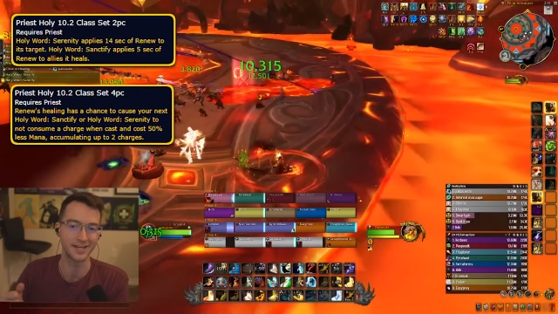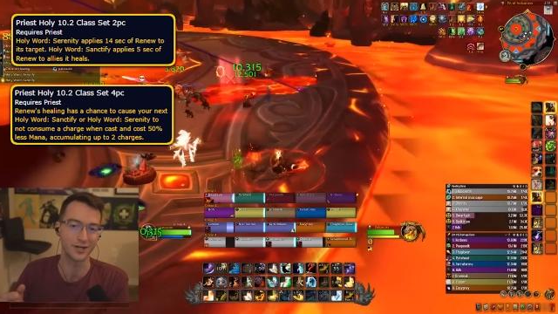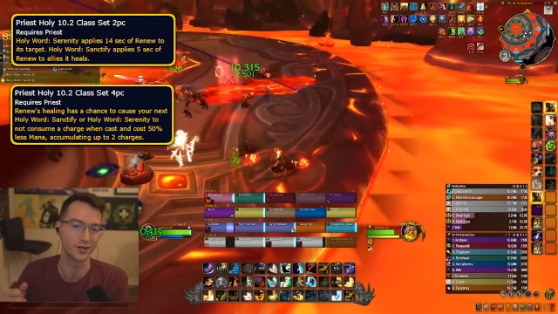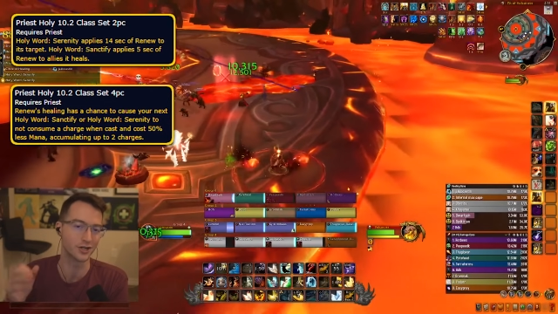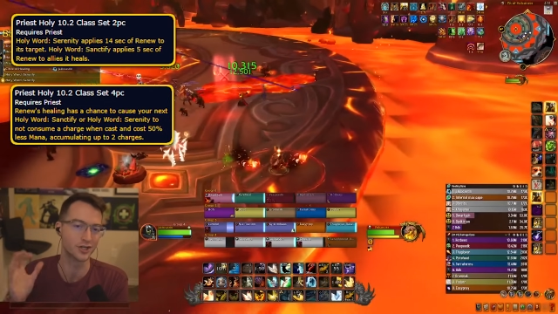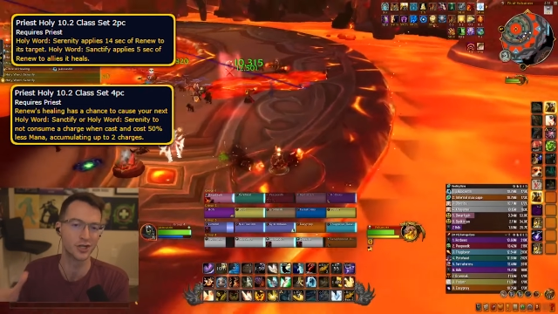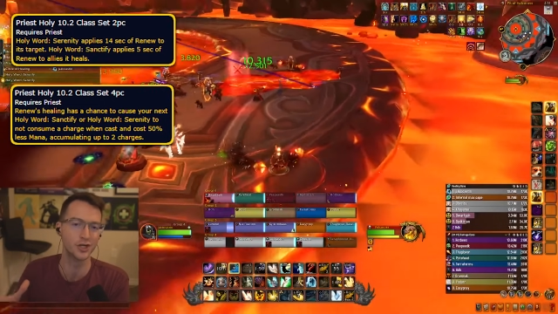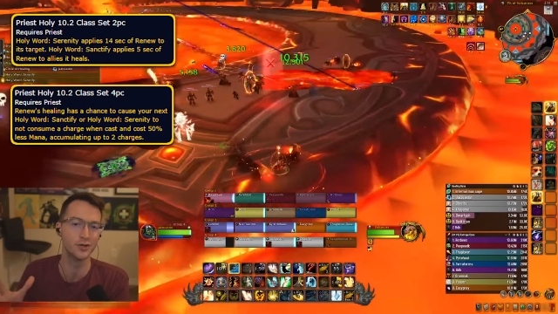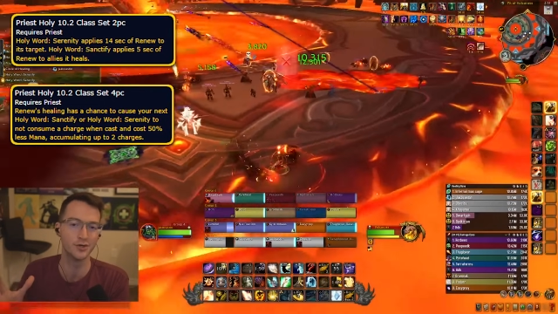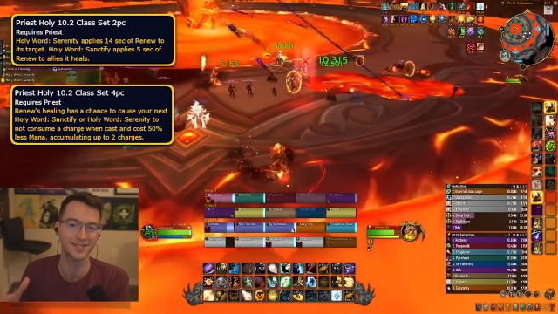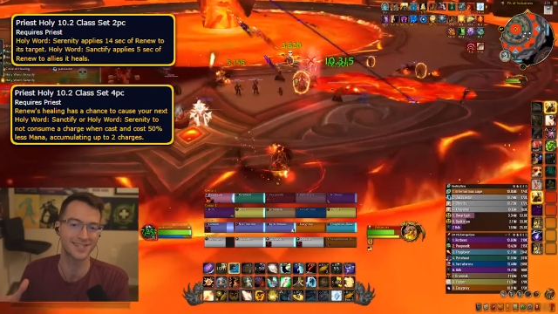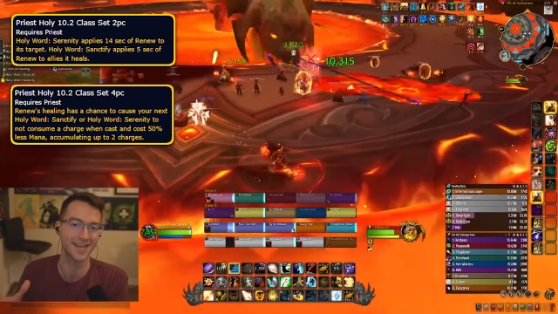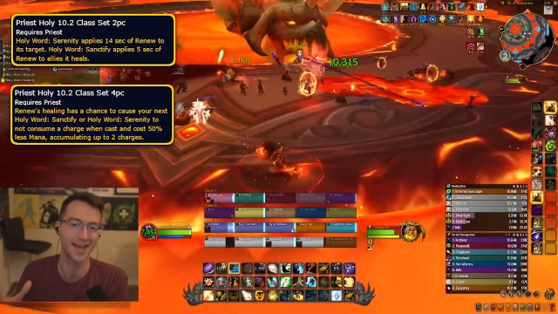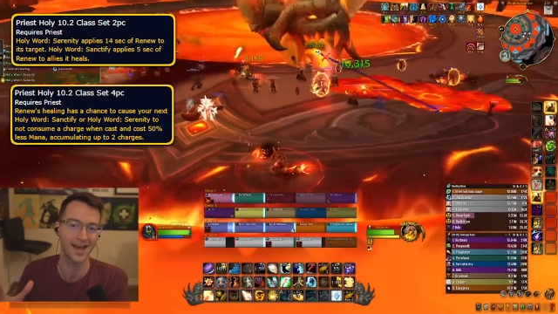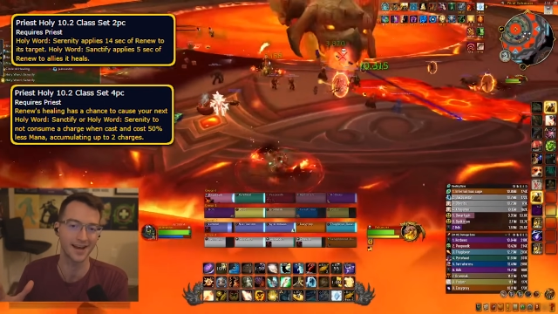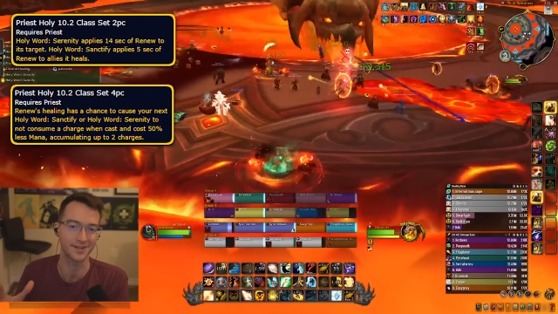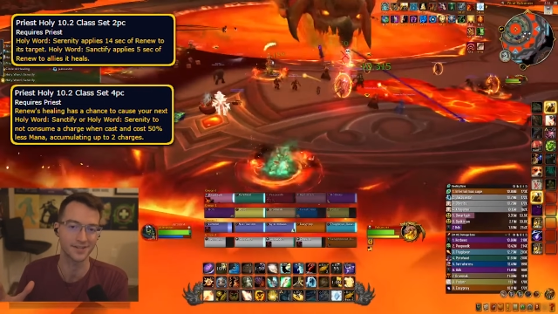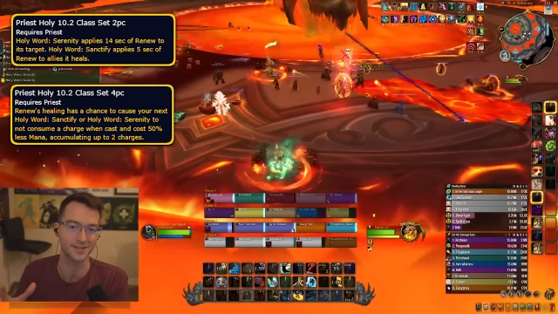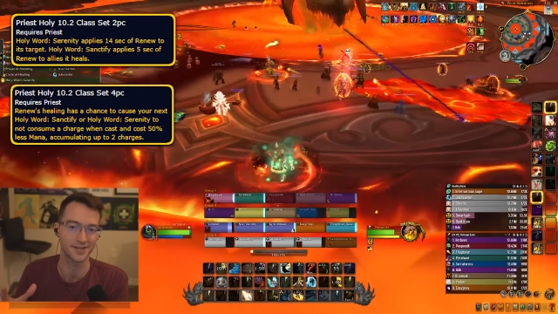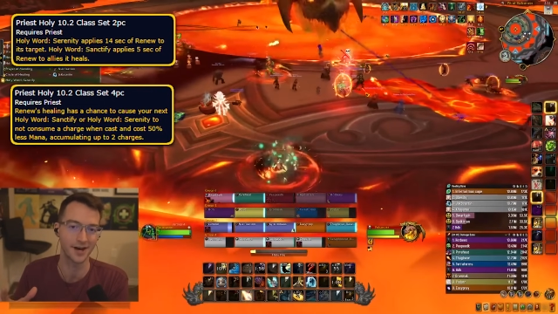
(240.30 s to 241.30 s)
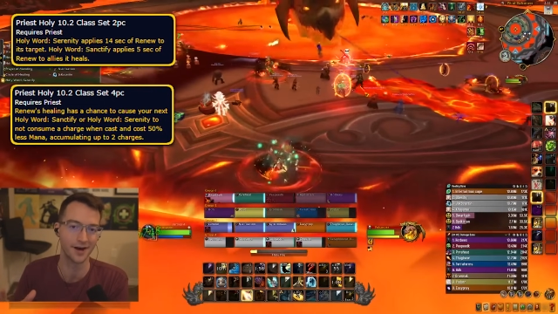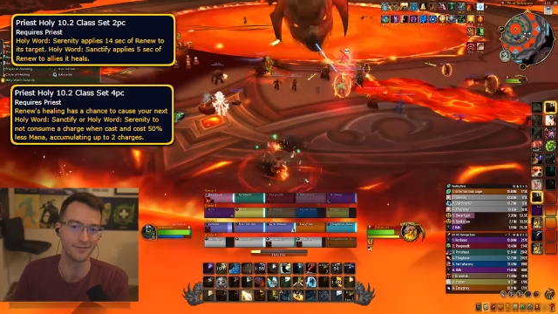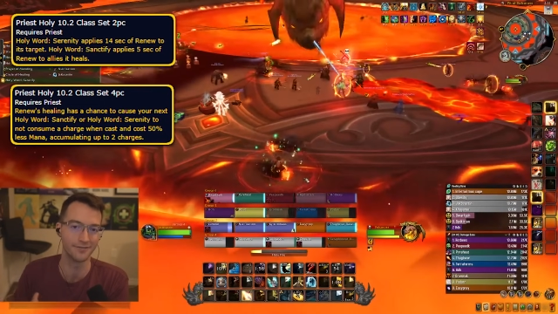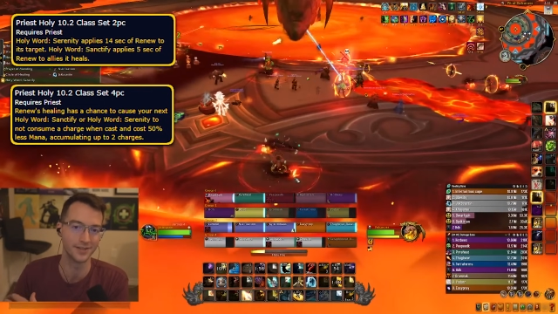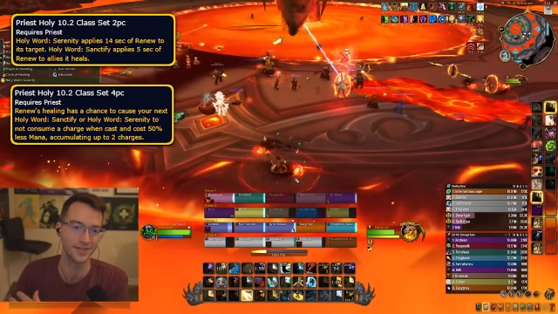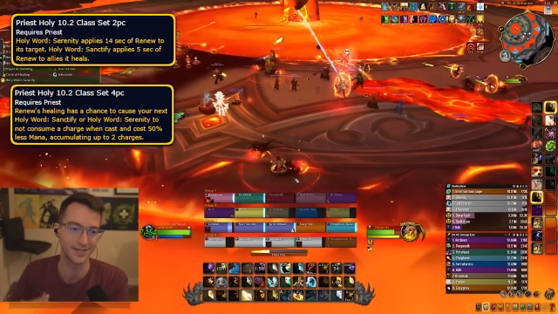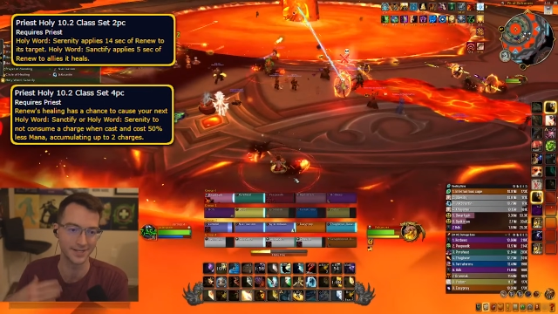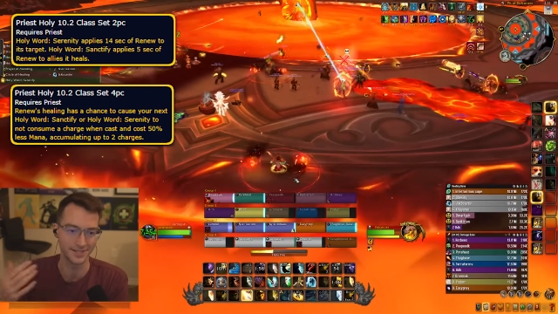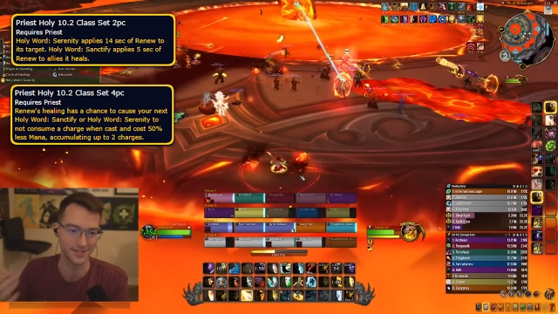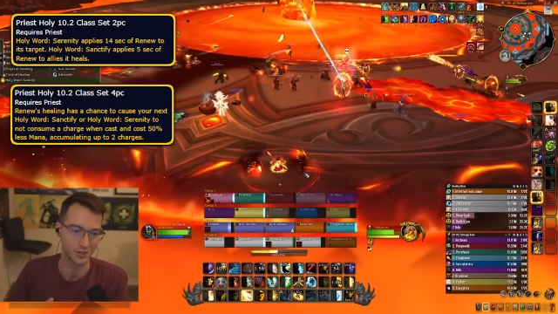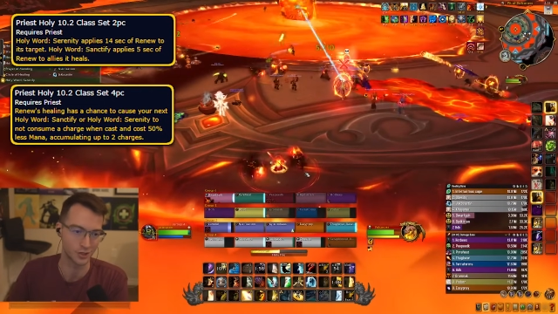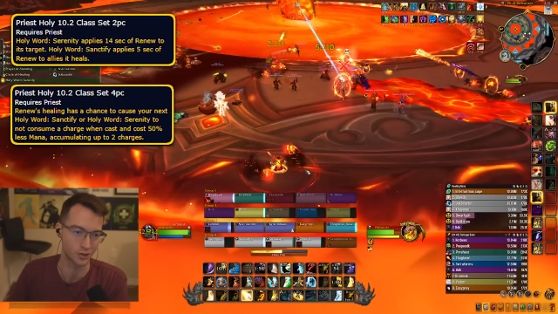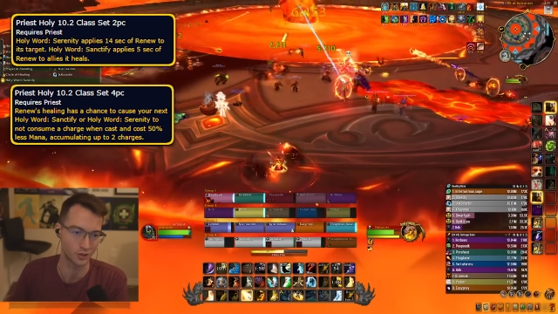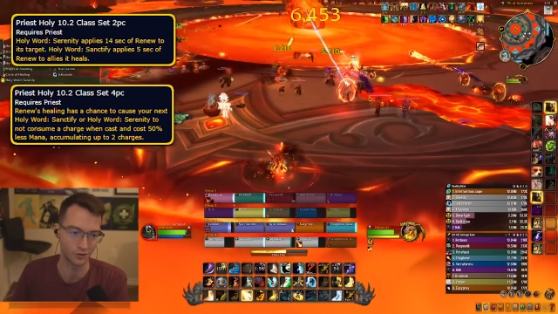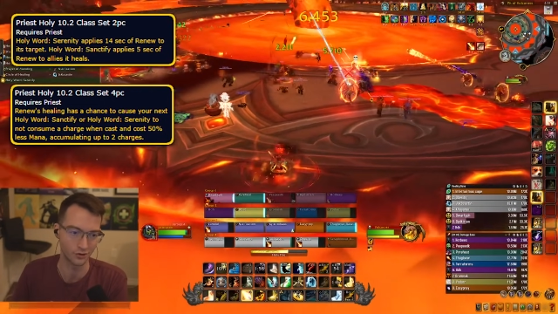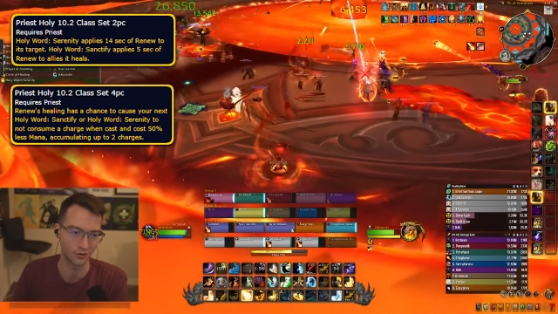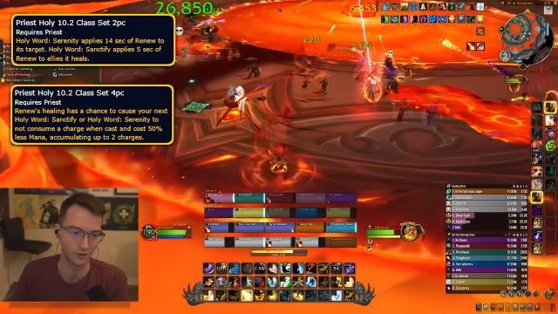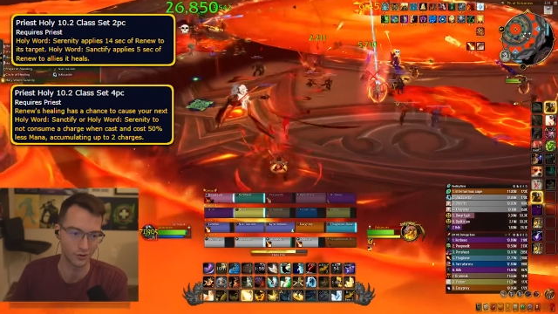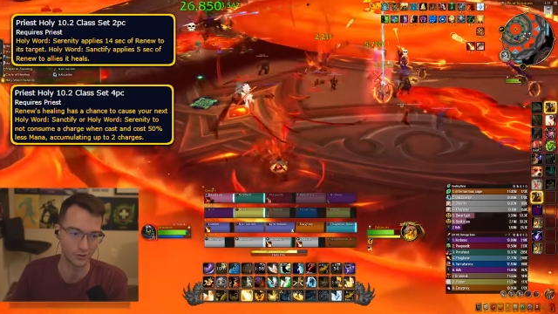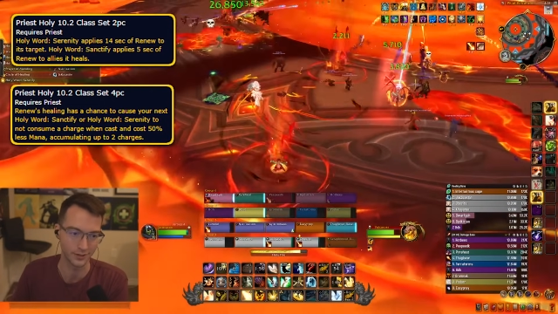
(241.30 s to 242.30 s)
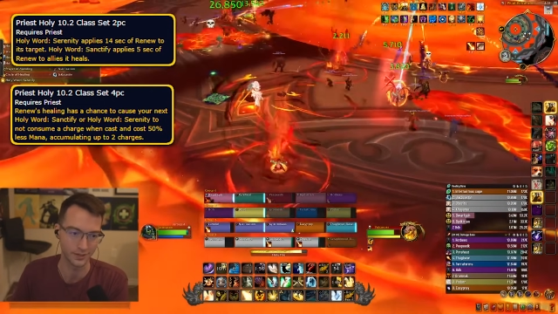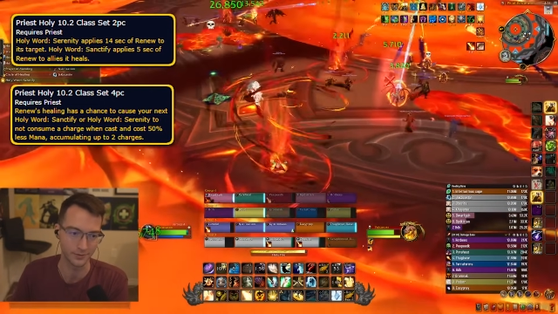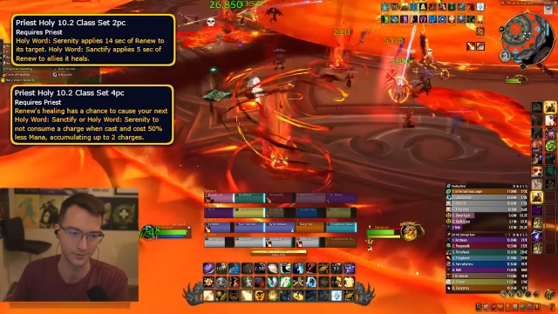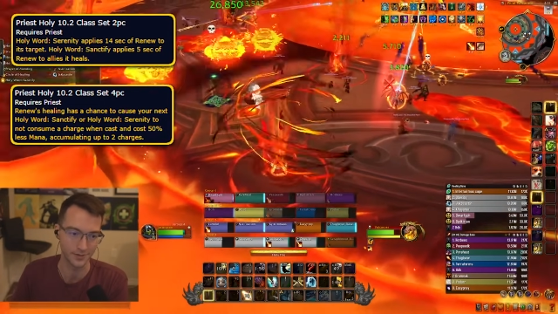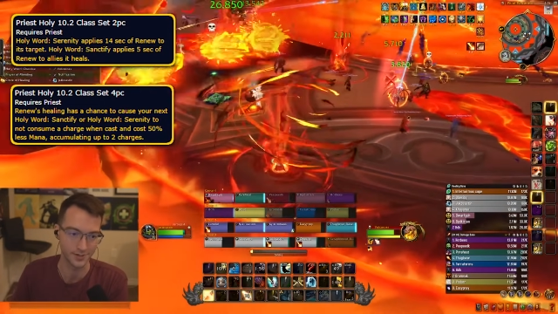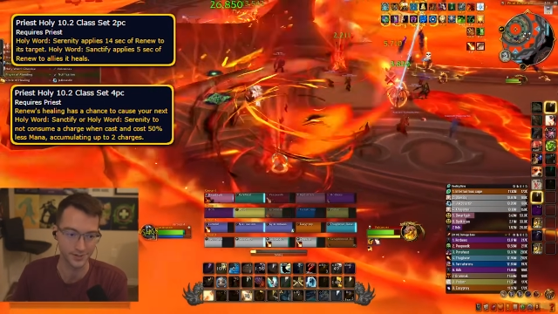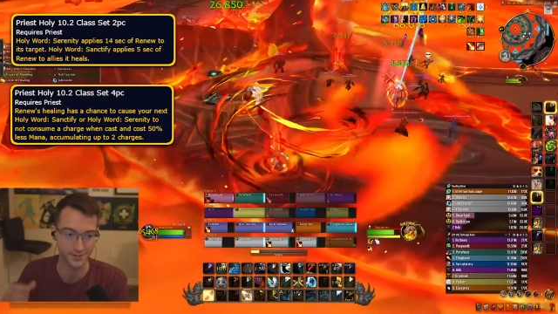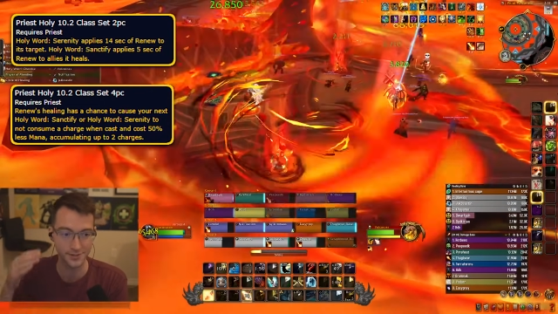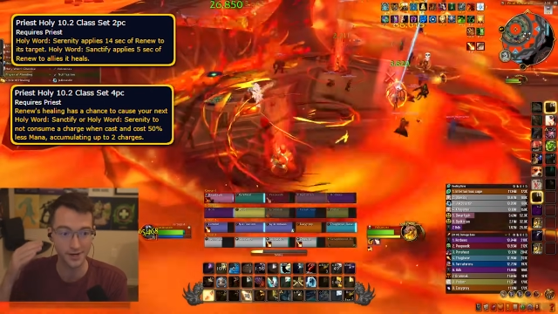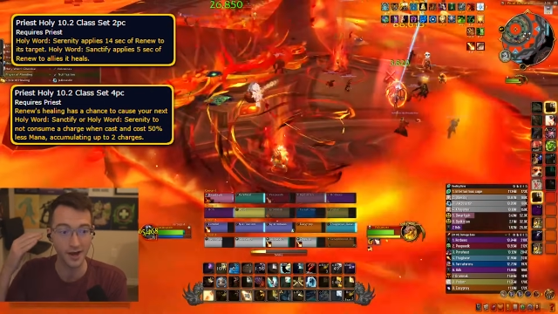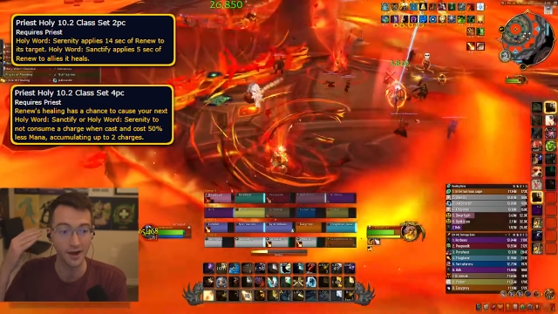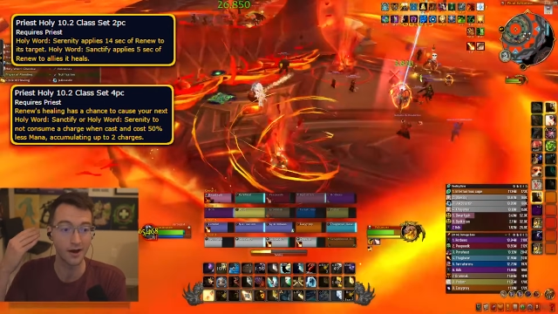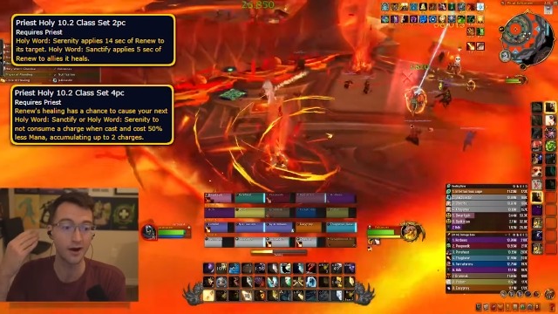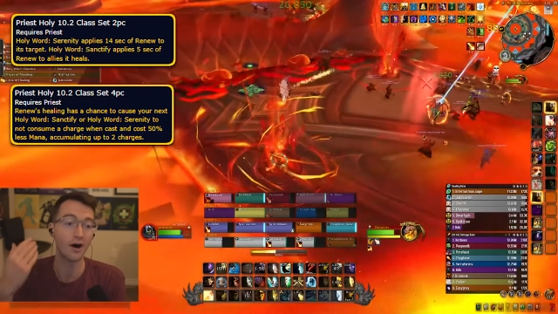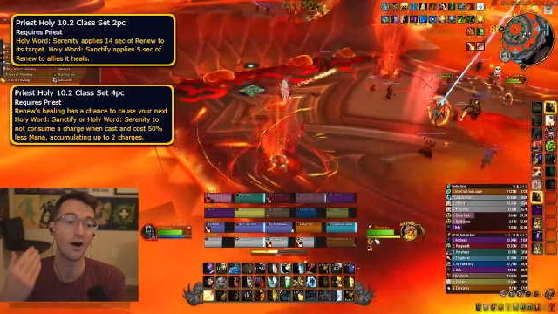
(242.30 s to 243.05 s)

hit your 2 stacks of the additional holy words.